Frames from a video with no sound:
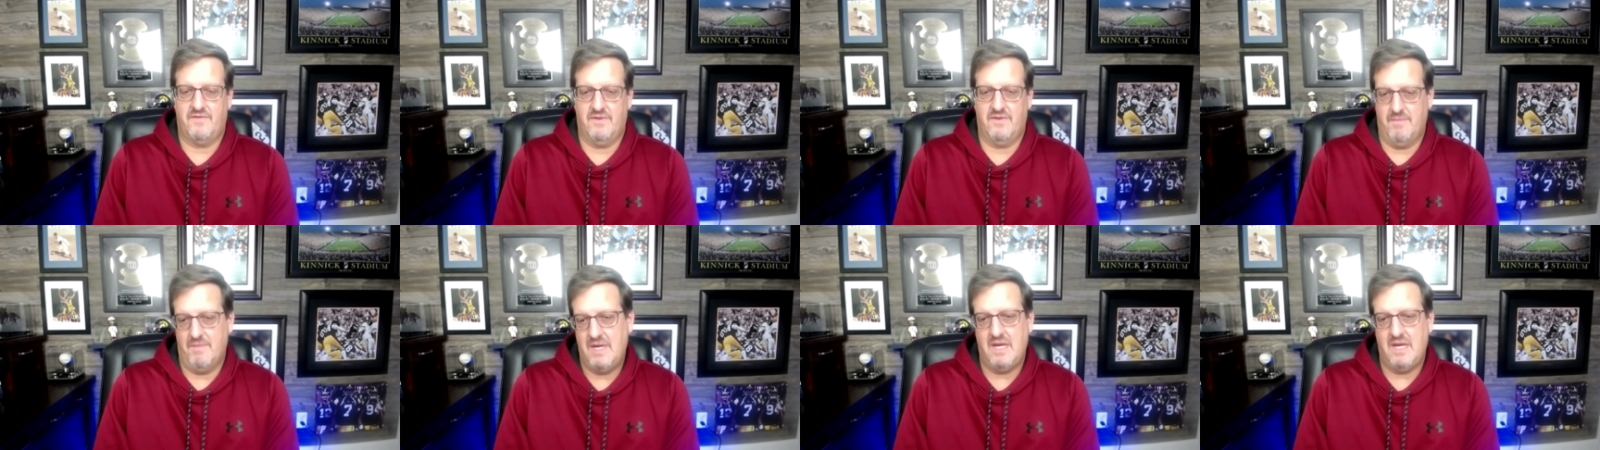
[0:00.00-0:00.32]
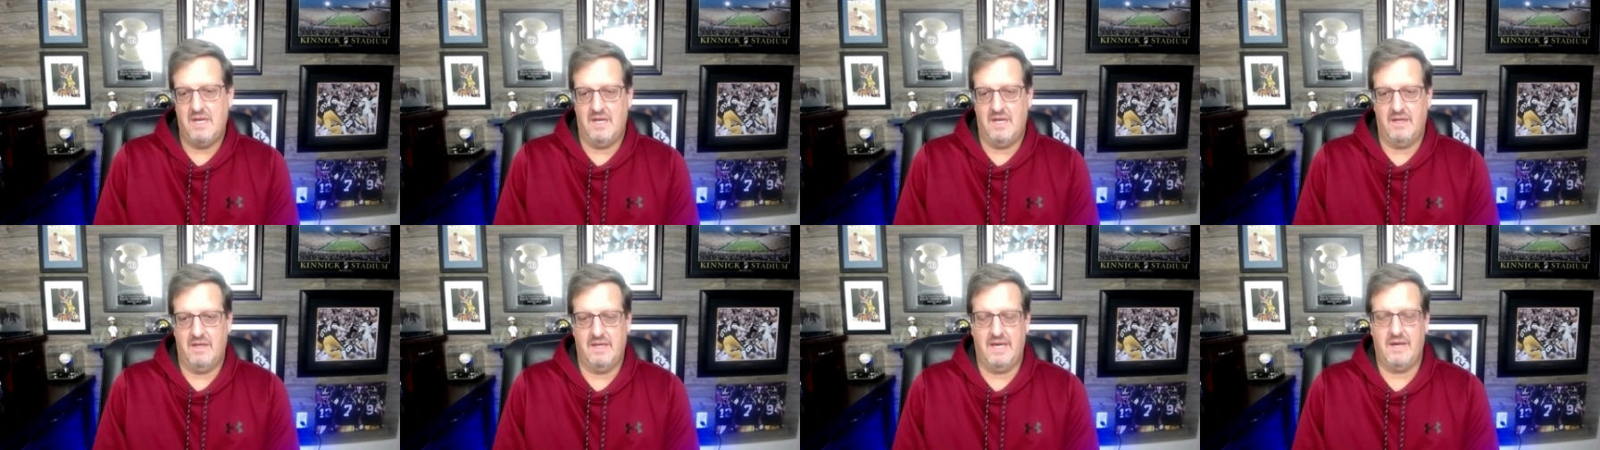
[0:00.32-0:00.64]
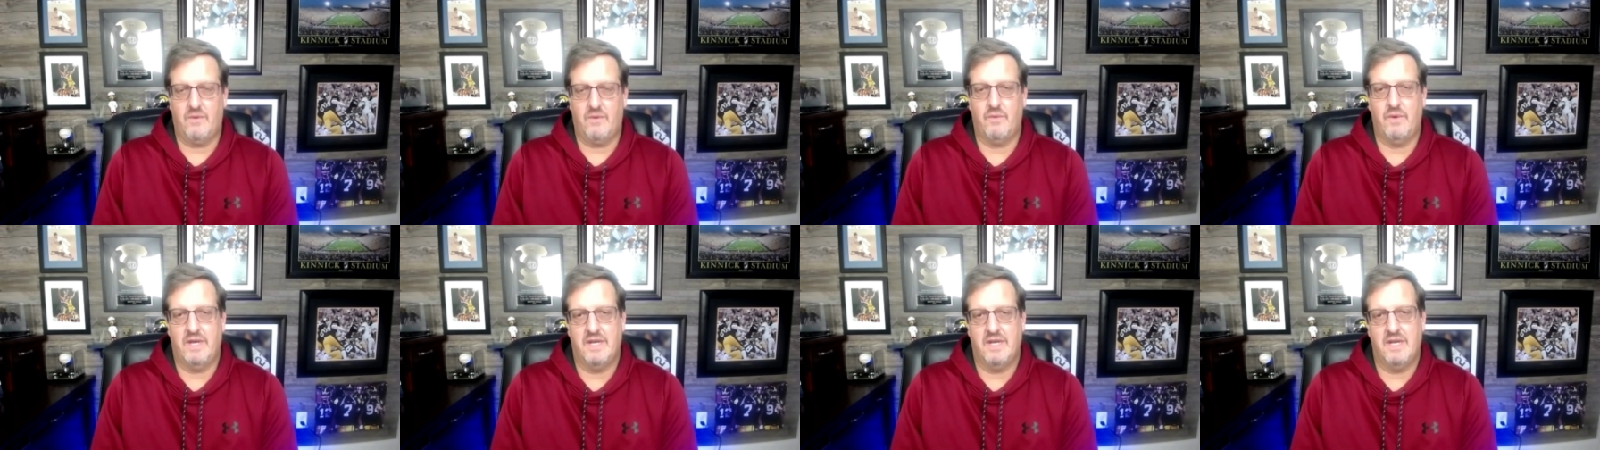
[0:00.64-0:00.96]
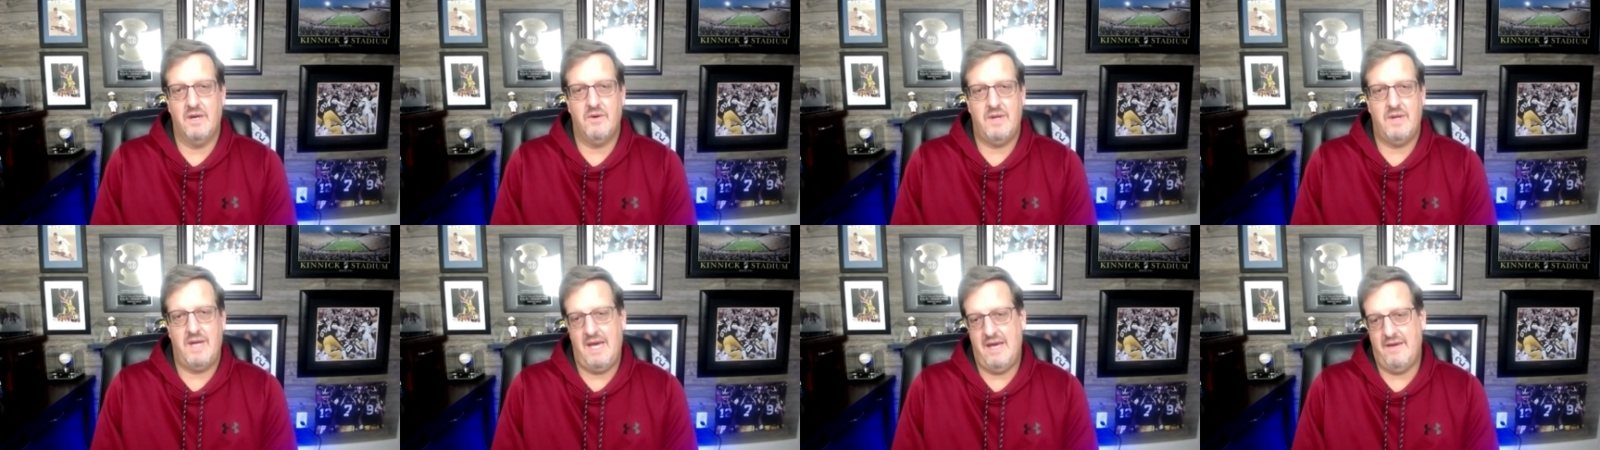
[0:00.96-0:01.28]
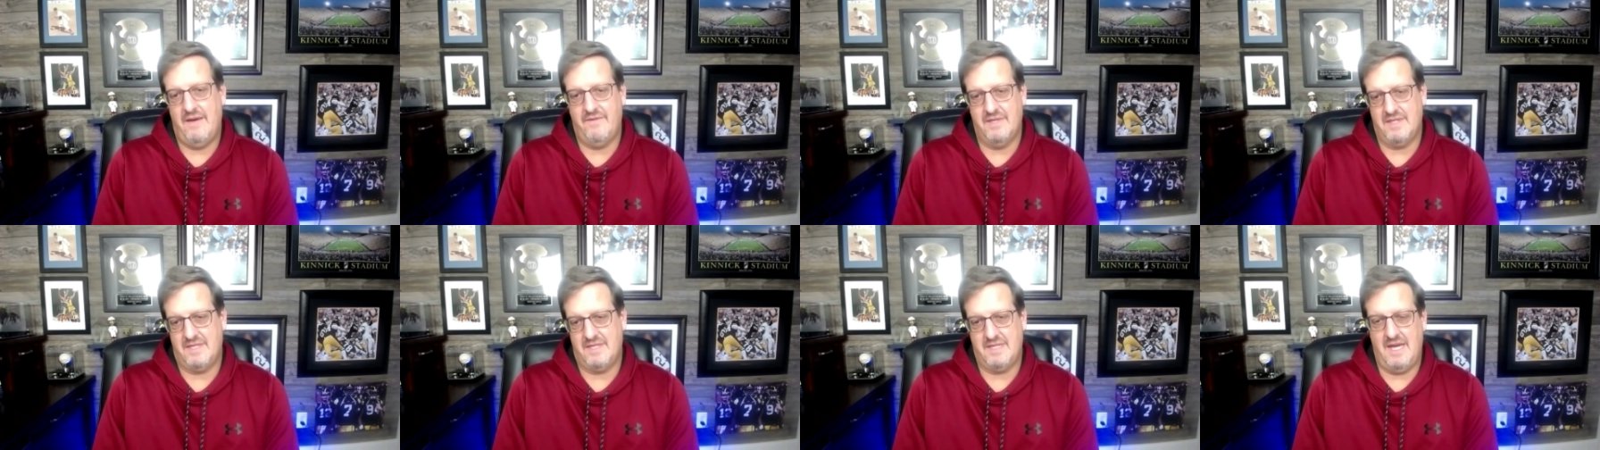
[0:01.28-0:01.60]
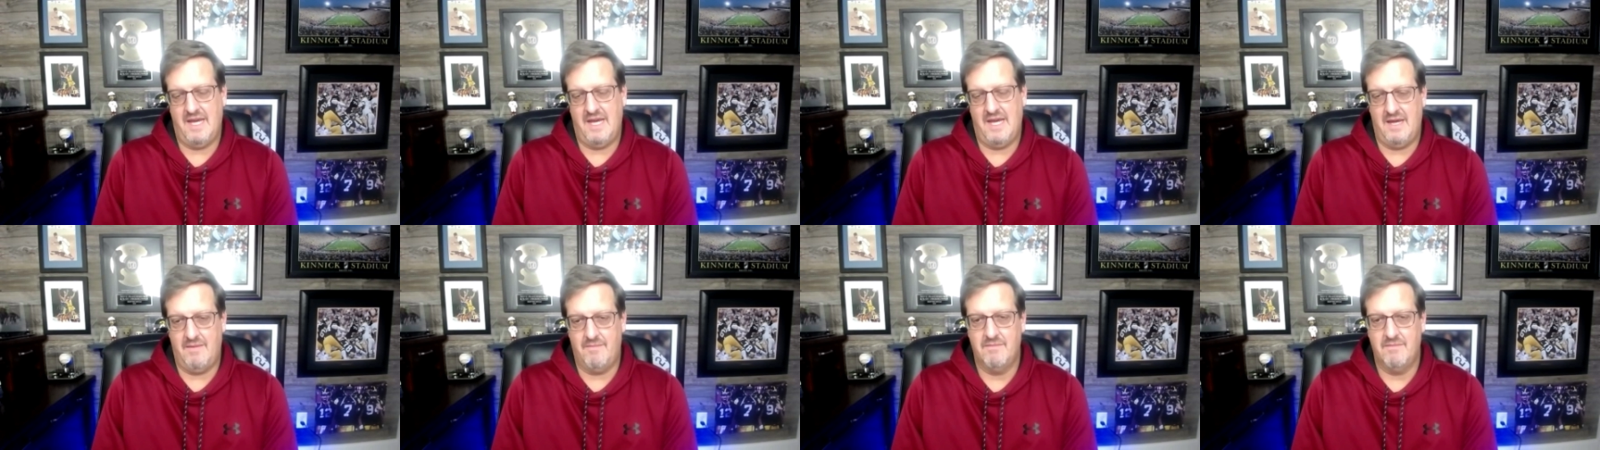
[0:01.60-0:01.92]
for me like we don't have the
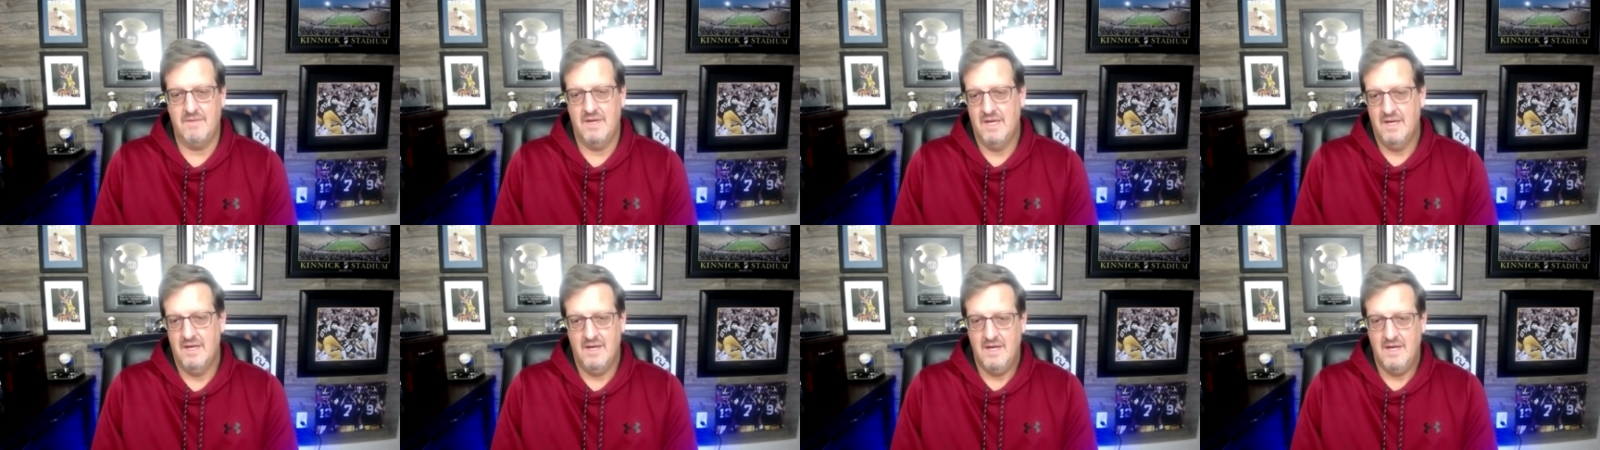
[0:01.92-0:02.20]
same